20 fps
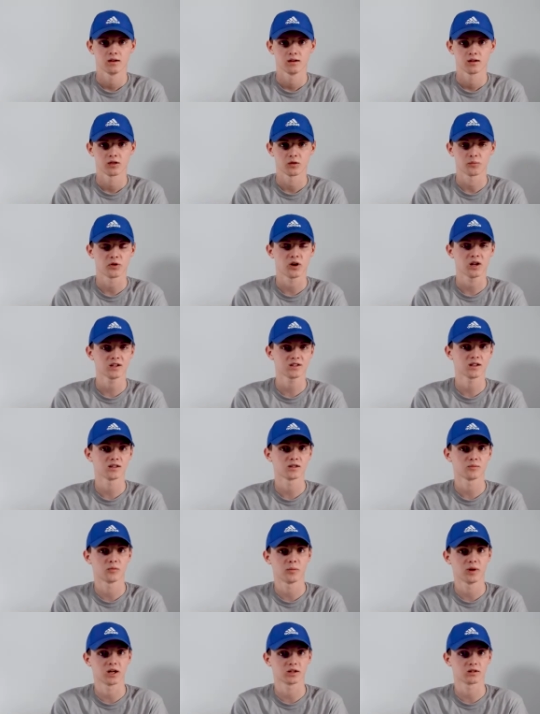The process
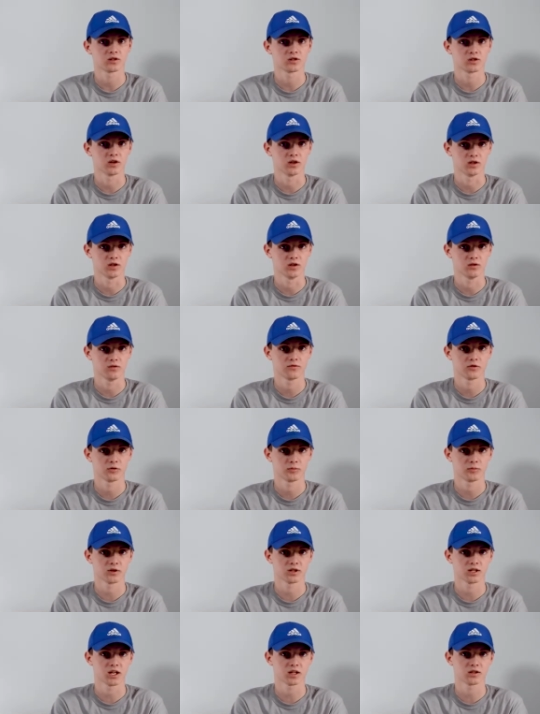I'm about to show you for
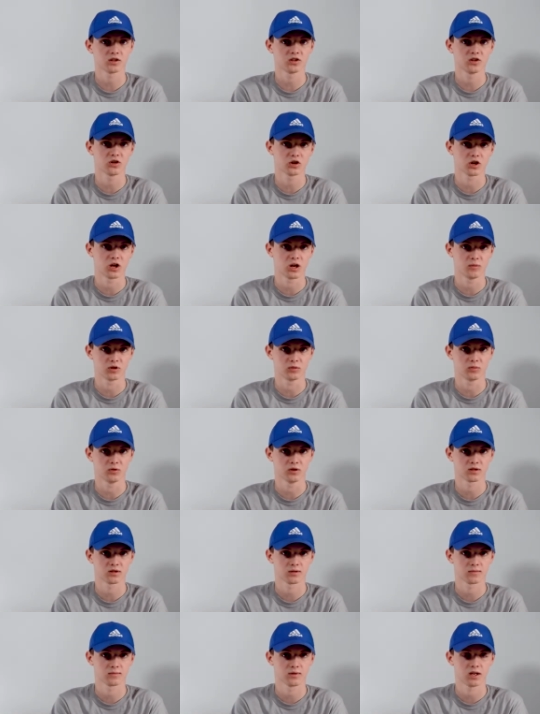protecting your comic
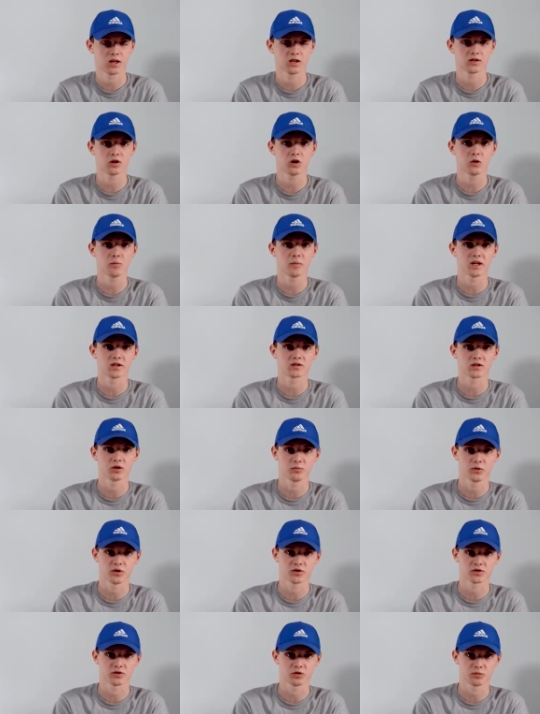books is all based on
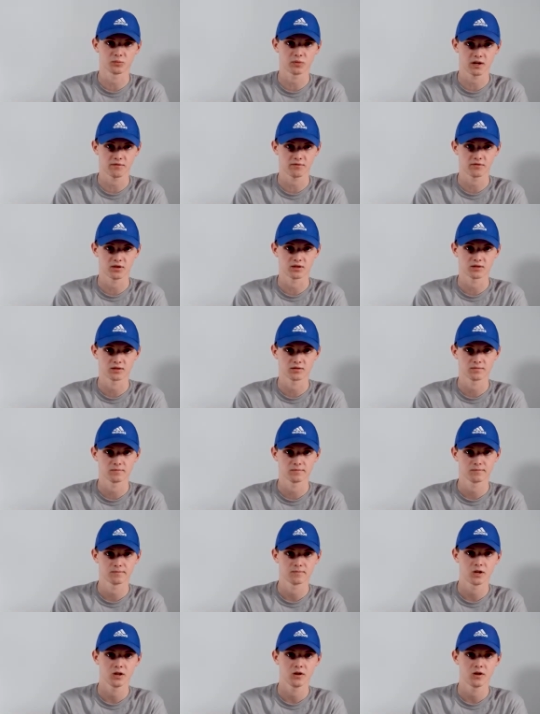personal preference.
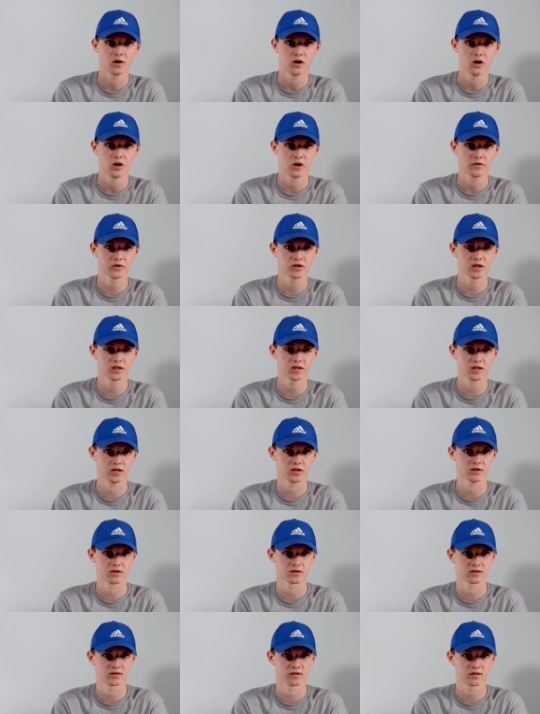Over the
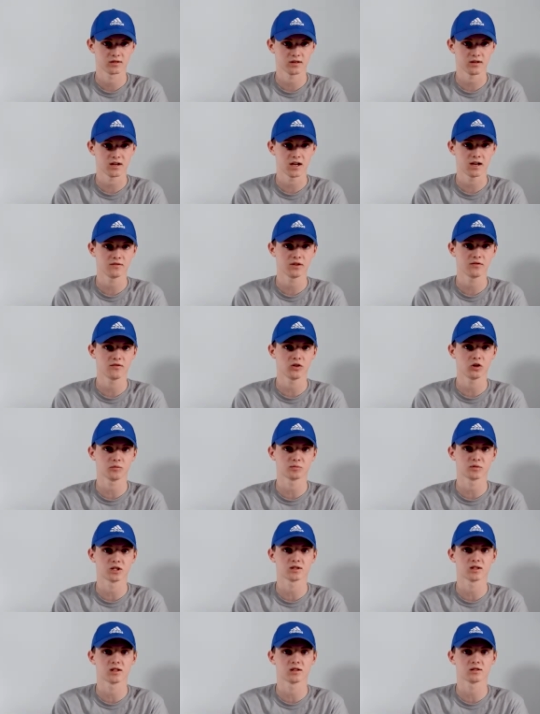years, I've developed
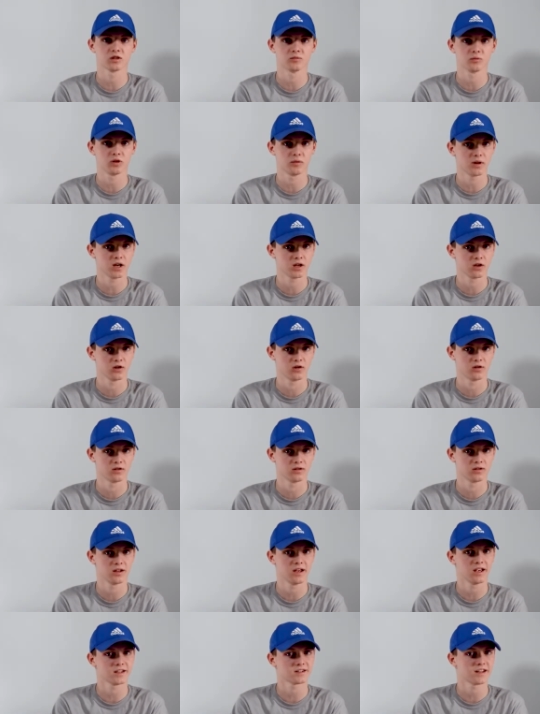a system on my own
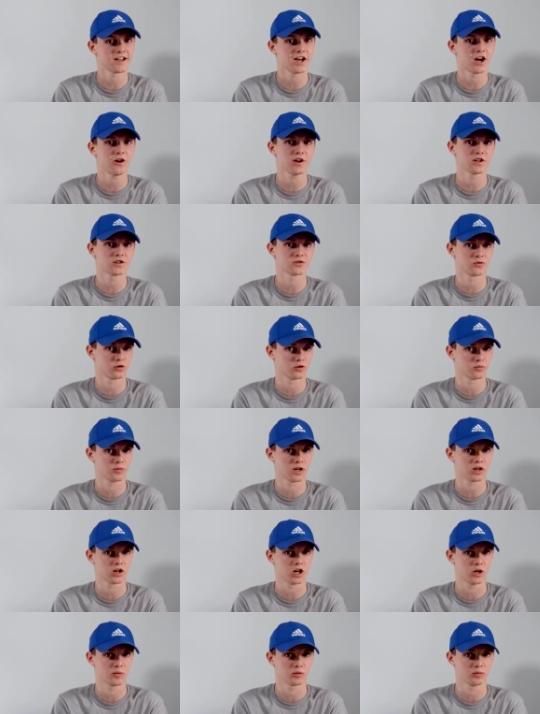as to how I store my
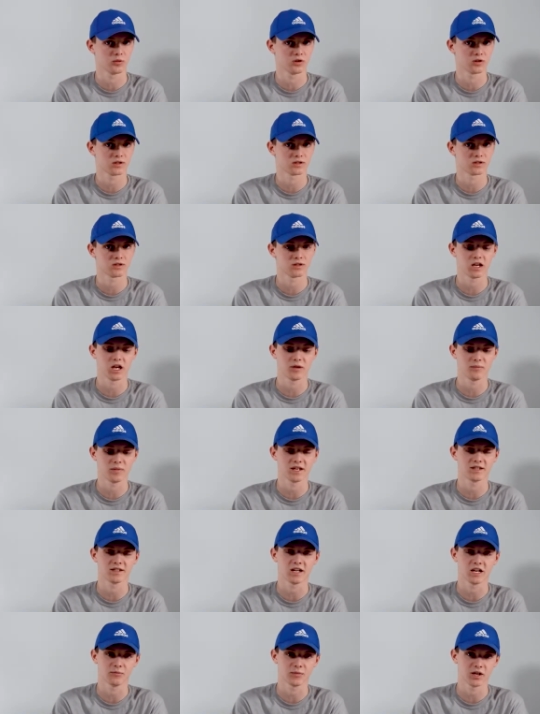comic books and
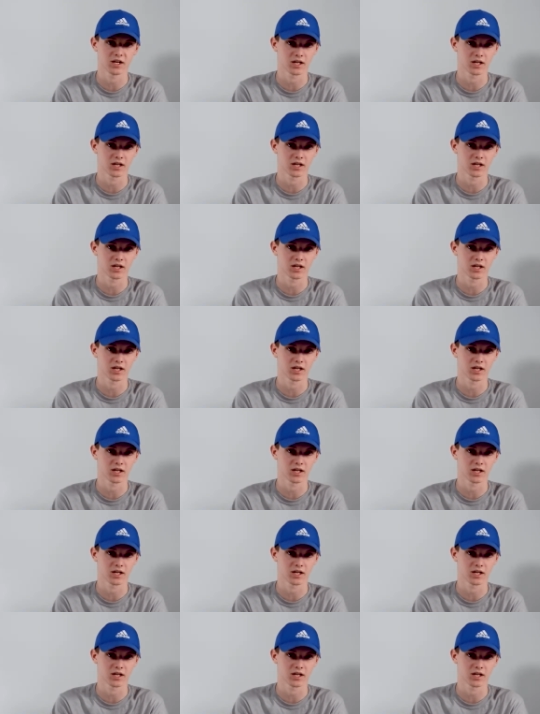maintain my